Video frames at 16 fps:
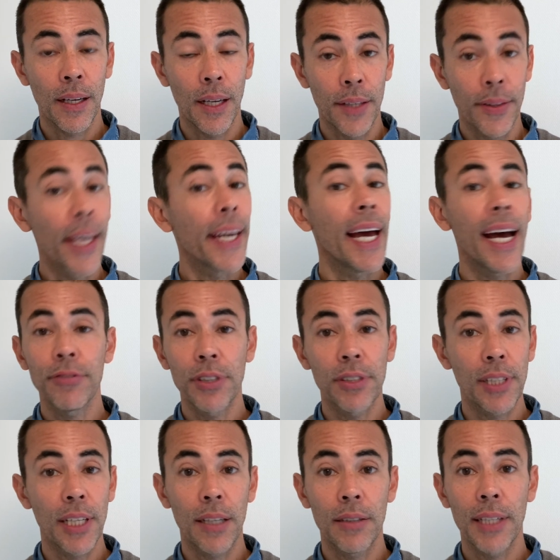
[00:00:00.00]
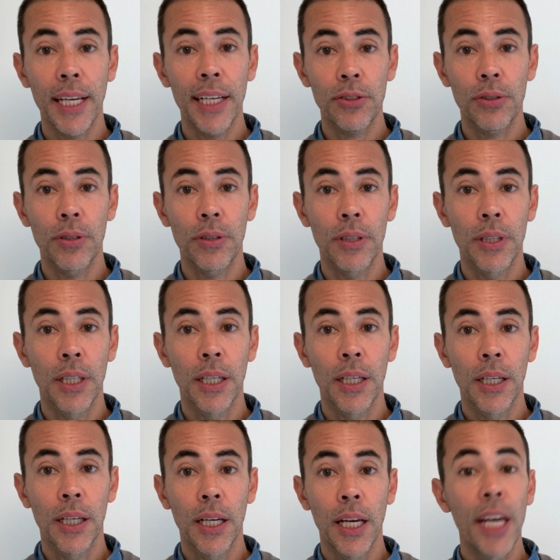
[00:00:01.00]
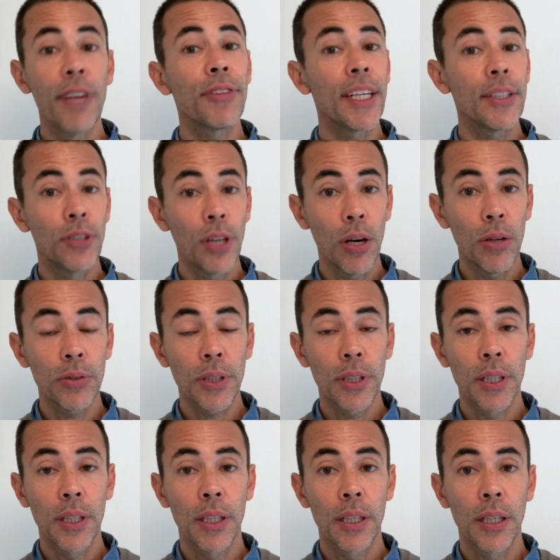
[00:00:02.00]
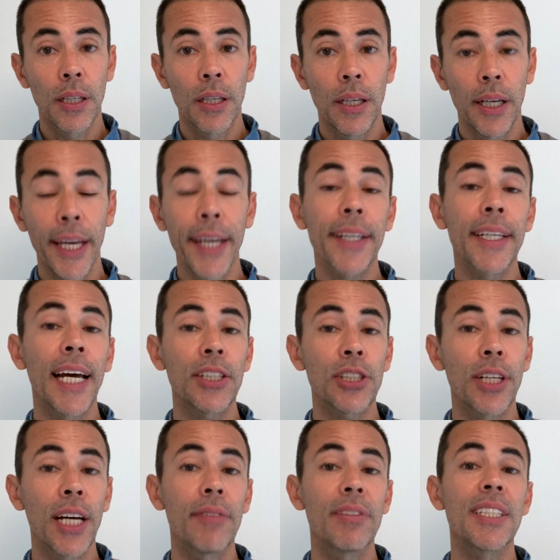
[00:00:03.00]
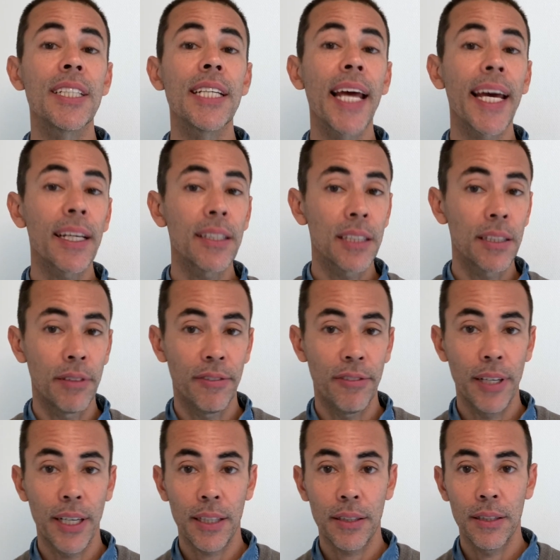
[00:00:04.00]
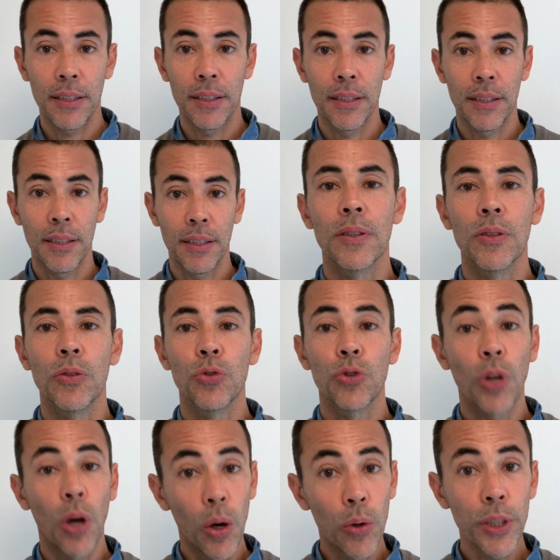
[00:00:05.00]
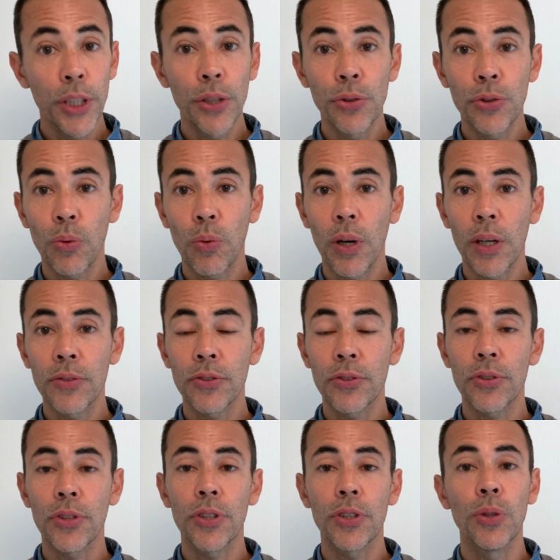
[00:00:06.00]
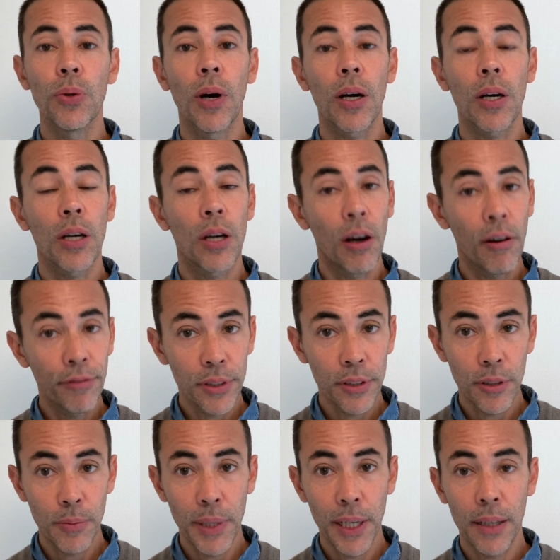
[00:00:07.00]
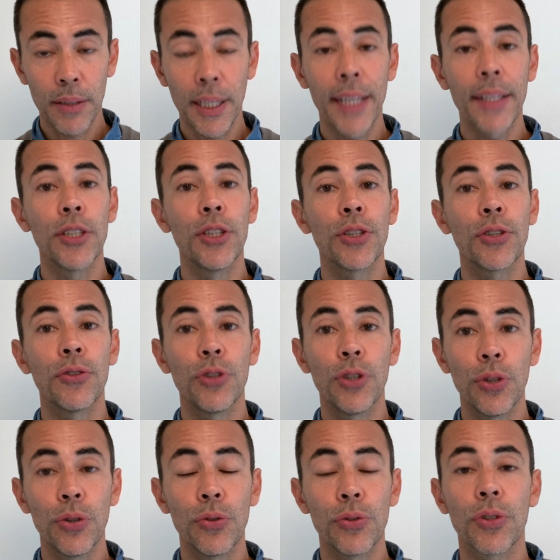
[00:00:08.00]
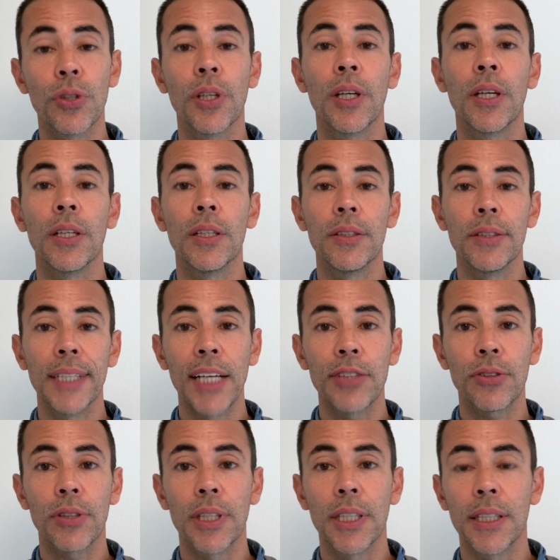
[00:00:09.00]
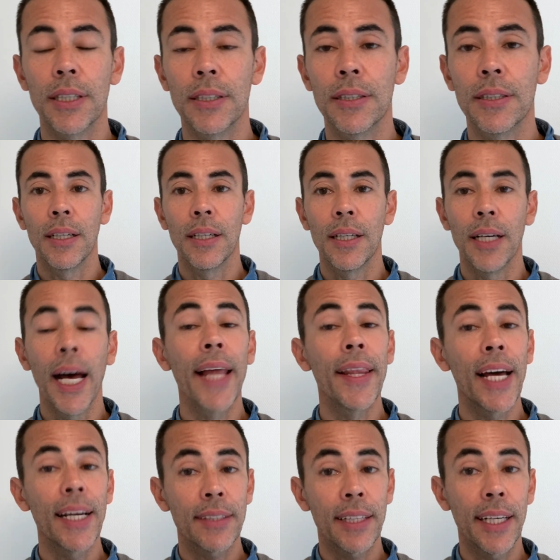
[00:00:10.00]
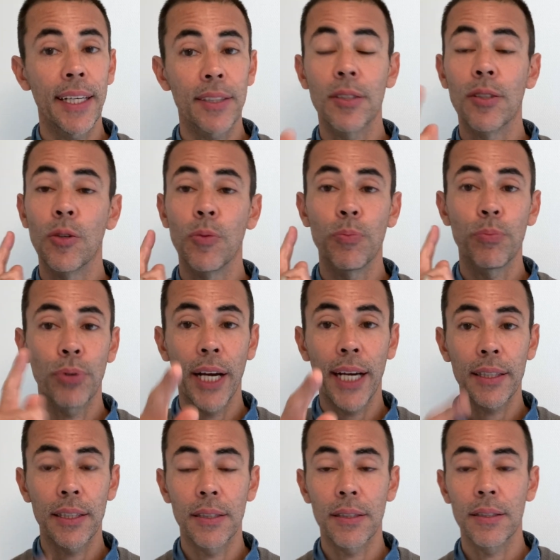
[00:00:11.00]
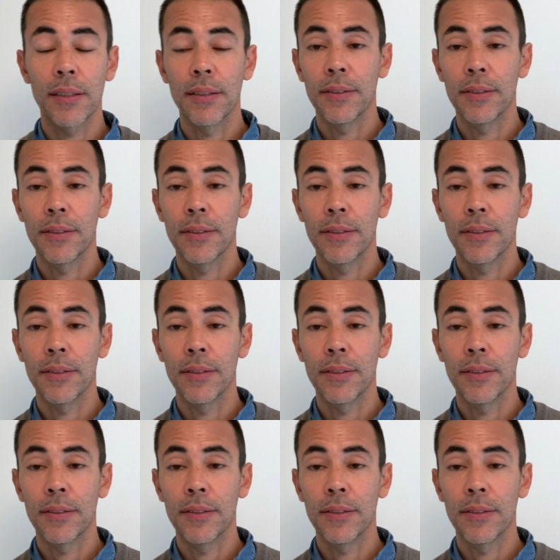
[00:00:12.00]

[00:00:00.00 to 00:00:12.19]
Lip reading: They have to sound natural. If they don't, it can actually have a negative effect. So only use the ones that you are confident about and that you can use naturally. And that takes practice.